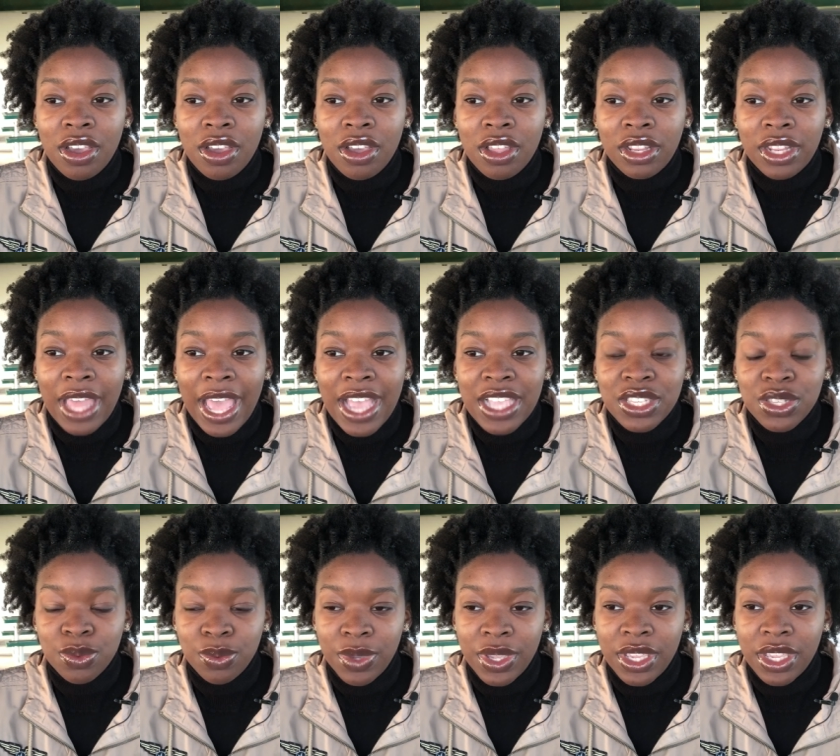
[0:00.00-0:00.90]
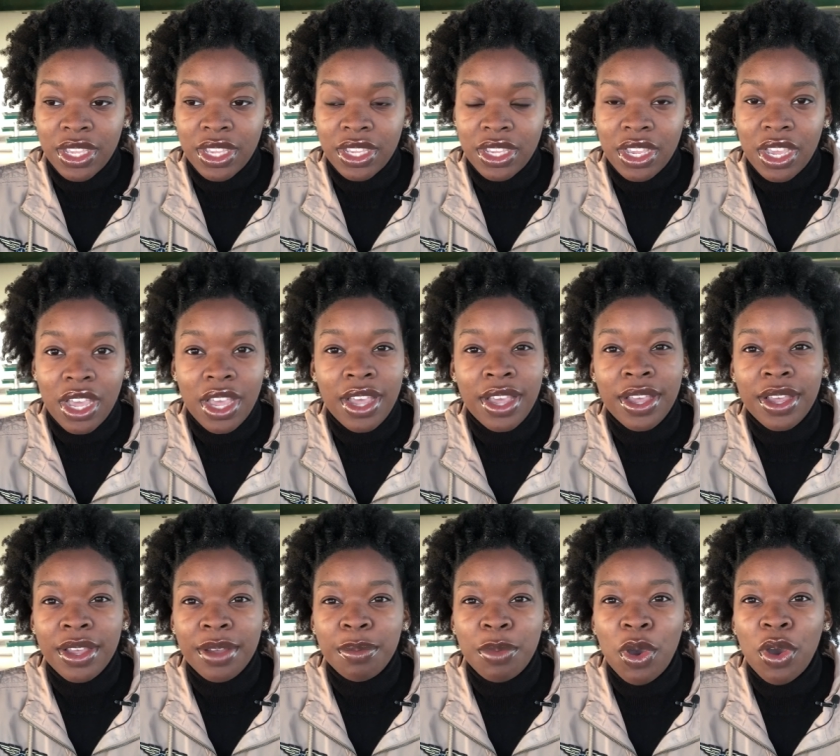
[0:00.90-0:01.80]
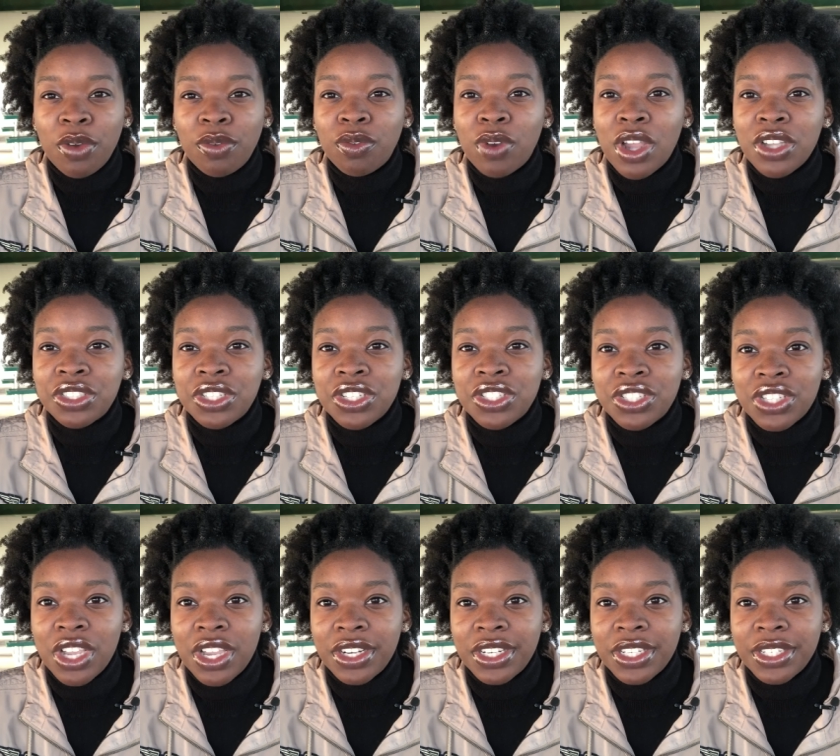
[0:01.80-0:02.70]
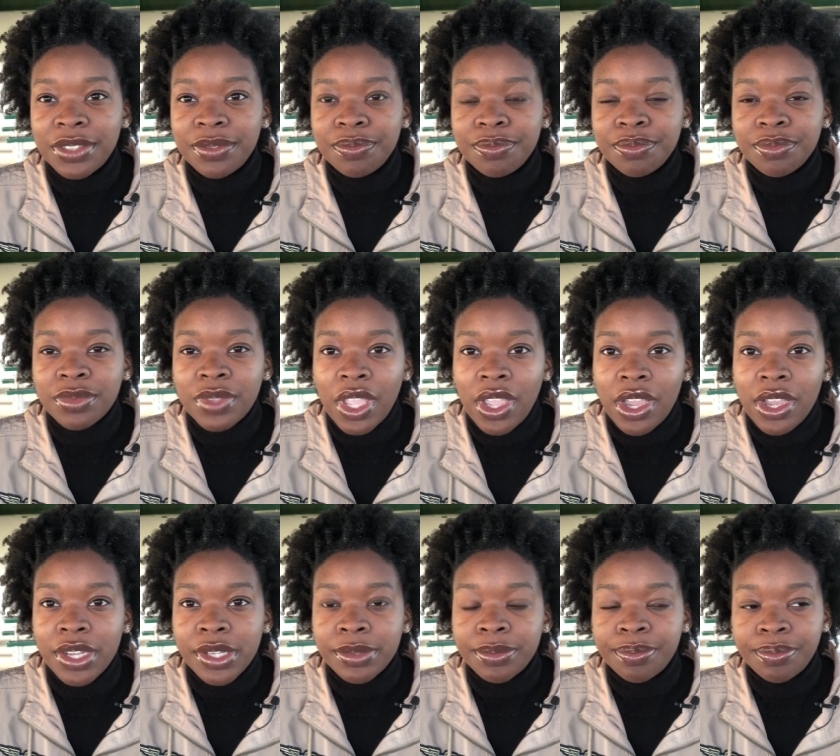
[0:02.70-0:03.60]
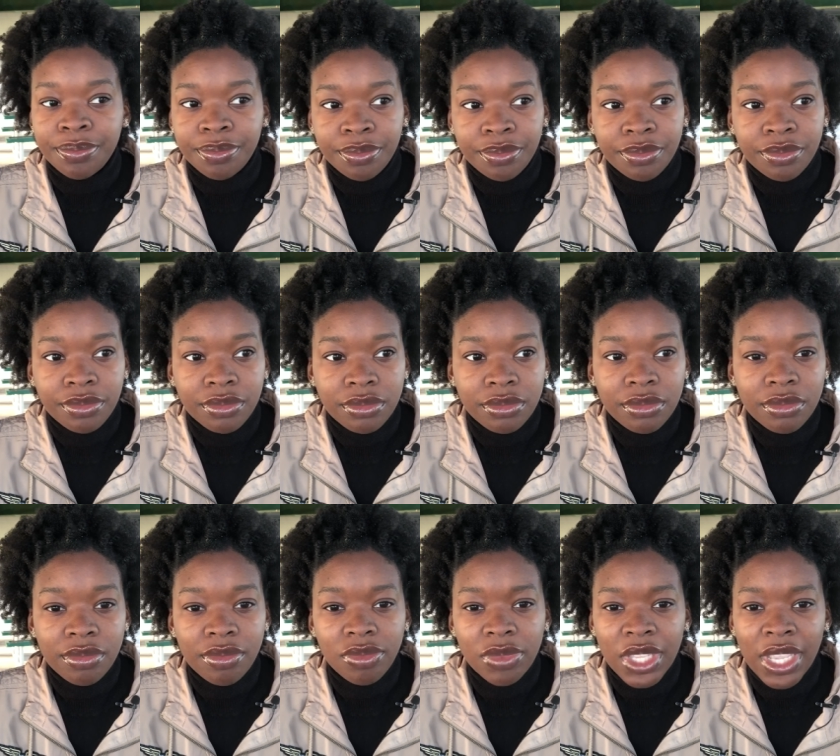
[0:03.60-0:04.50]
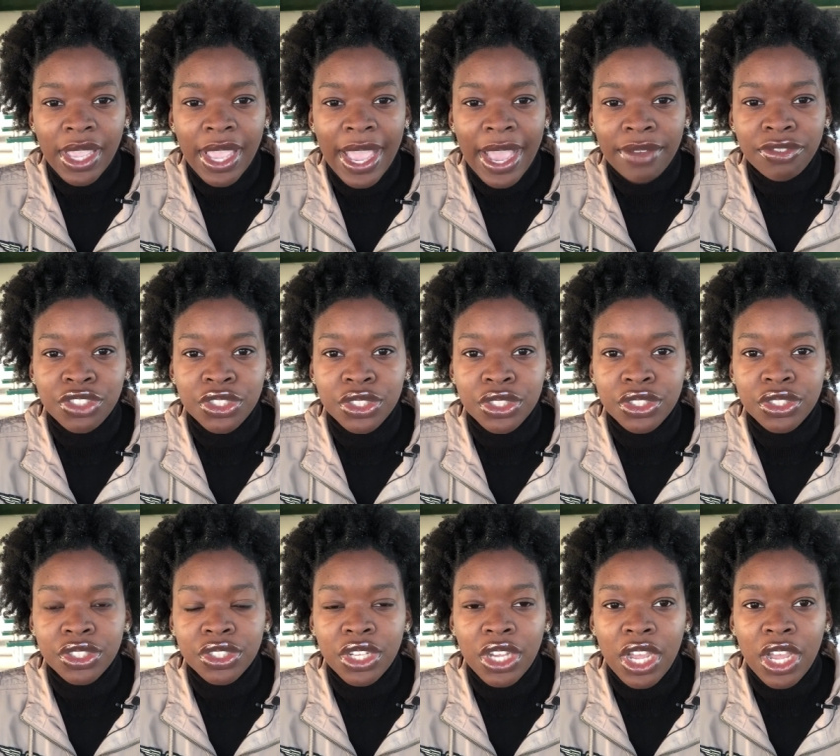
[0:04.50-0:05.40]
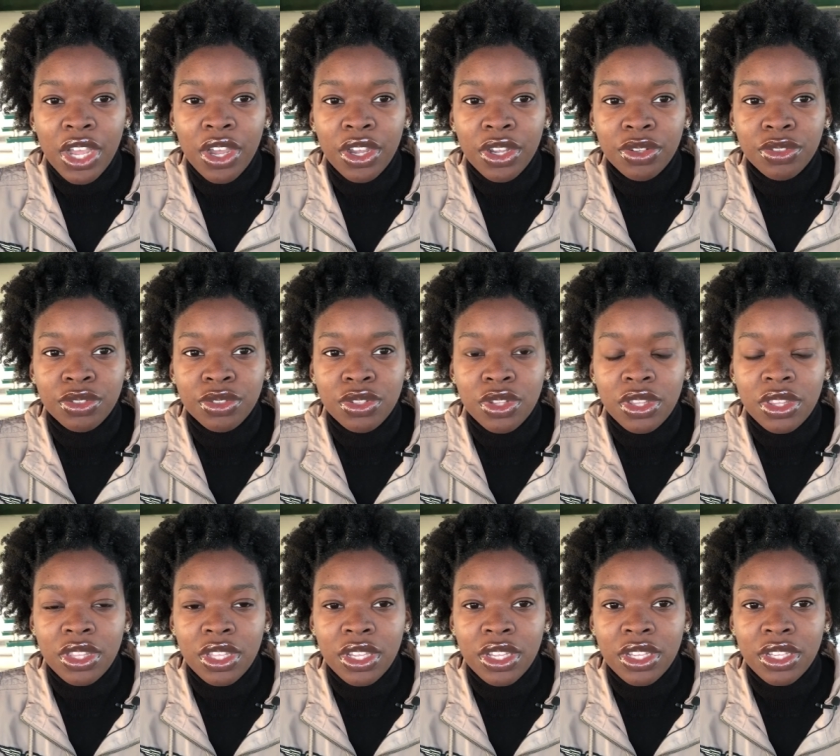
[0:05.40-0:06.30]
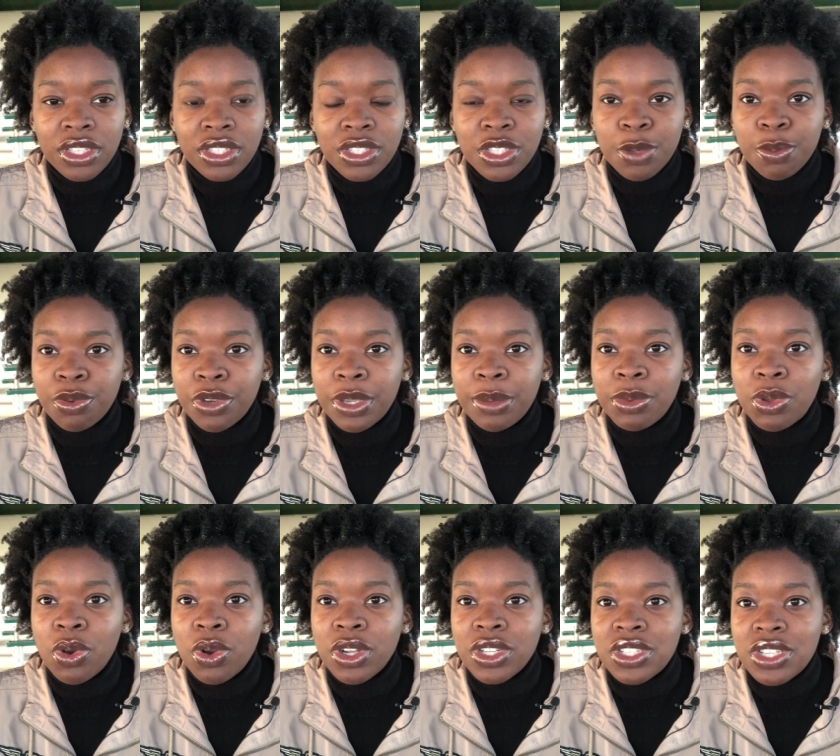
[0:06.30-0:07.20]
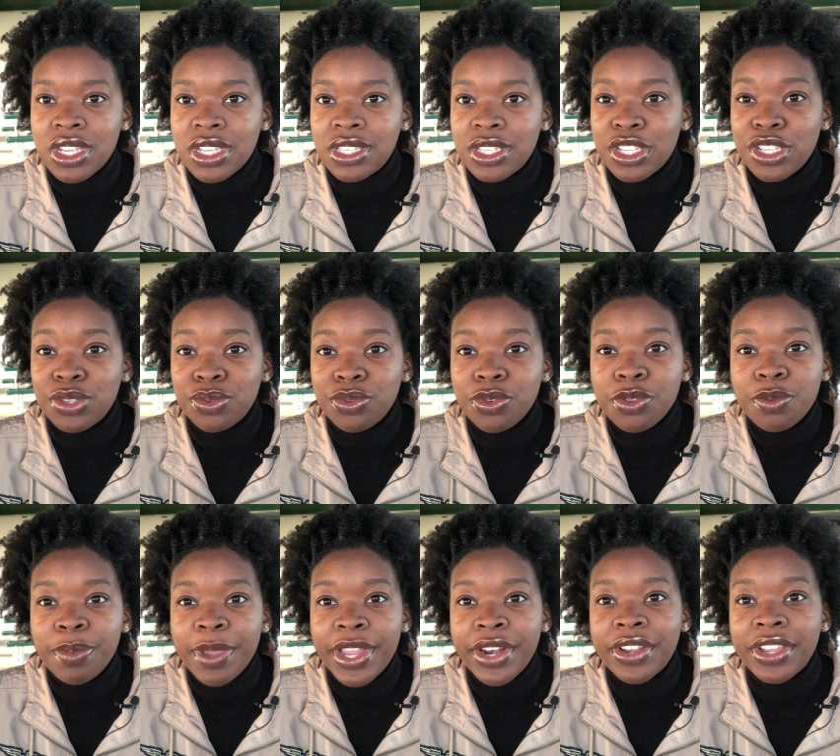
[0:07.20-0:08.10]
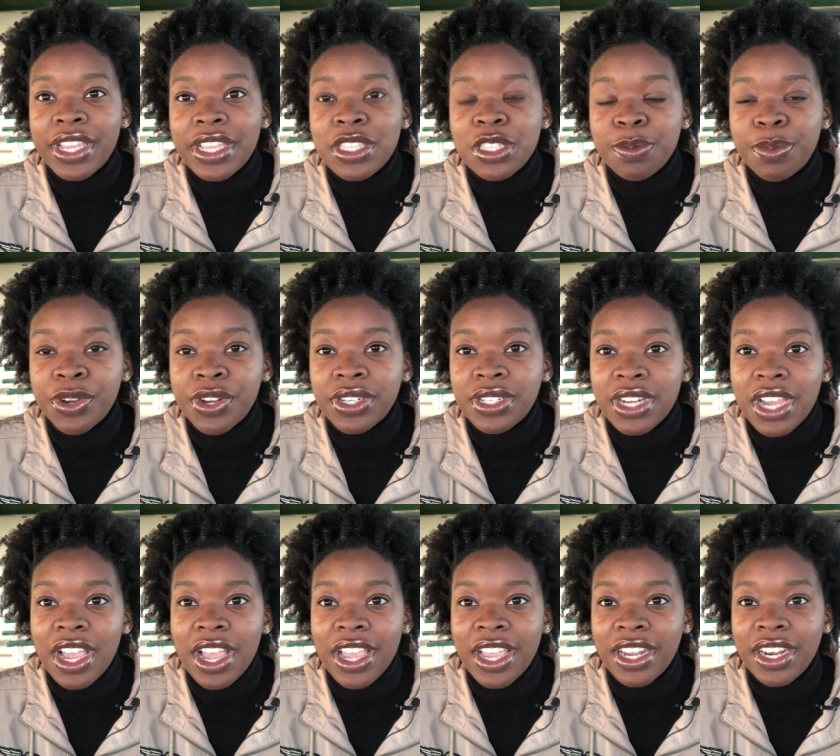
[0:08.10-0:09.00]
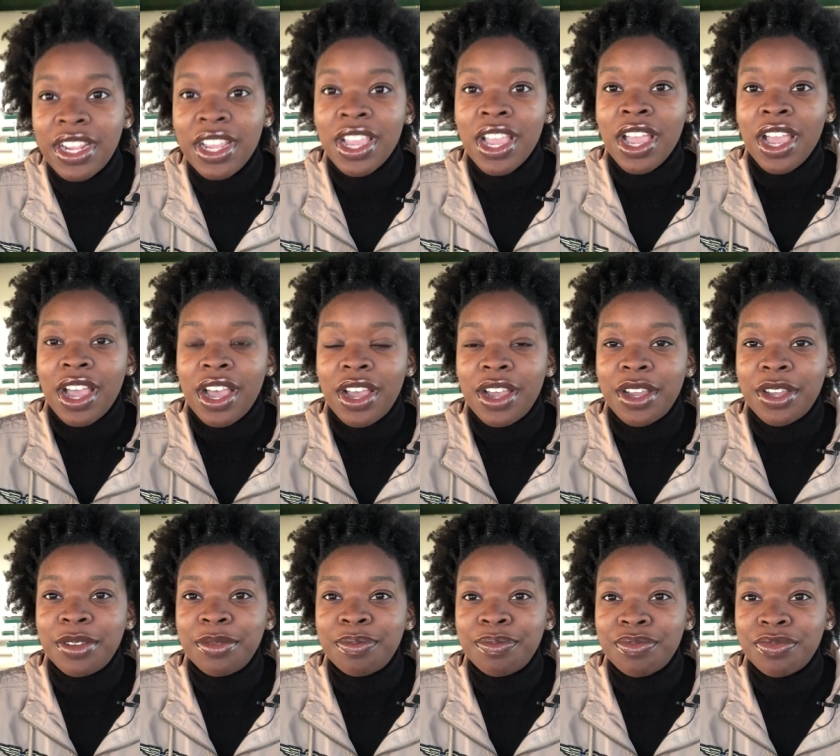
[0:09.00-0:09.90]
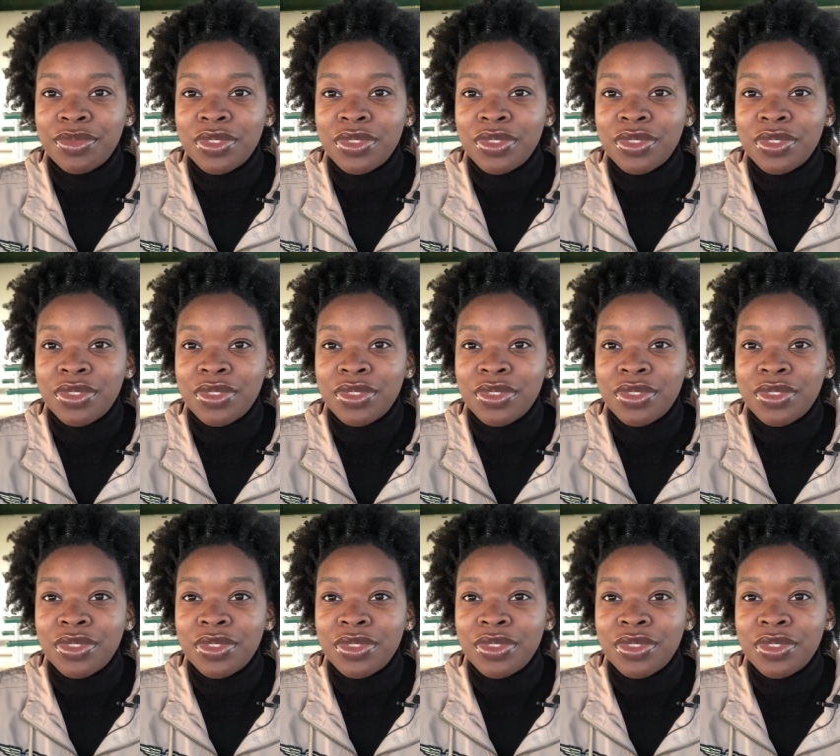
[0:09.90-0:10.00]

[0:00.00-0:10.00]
last week um, on Rosh Hashanah, um, after uh, the Supreme Court Justice Ruth Bader Ginsburg died, um,